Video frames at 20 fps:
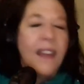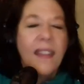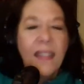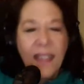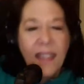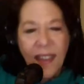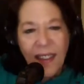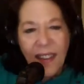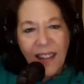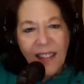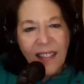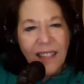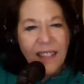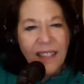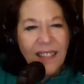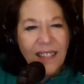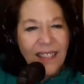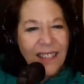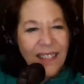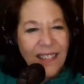Then
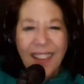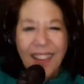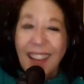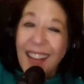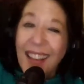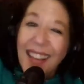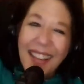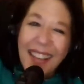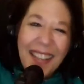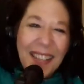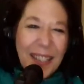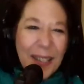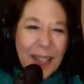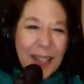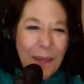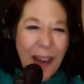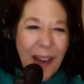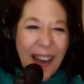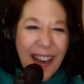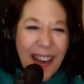he
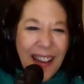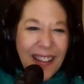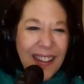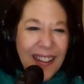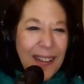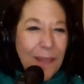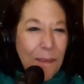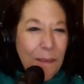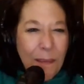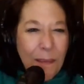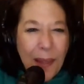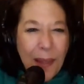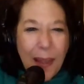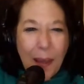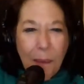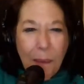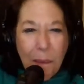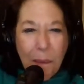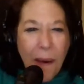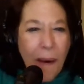smiled at
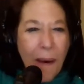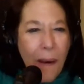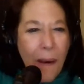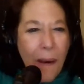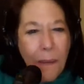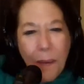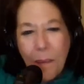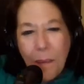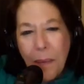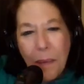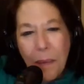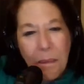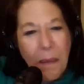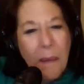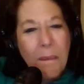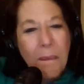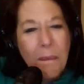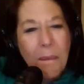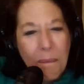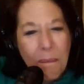me,
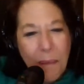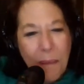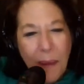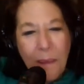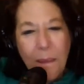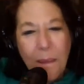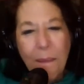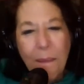pa-rum-ba-bum-bum,